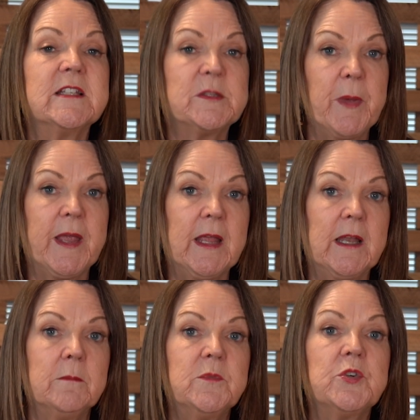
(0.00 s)
a
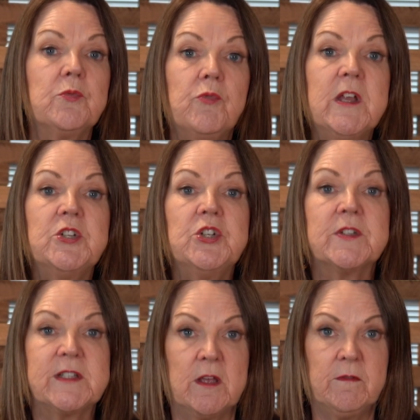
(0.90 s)
speculum to reach your
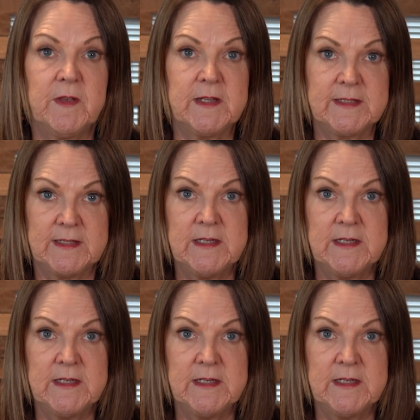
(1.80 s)
cervix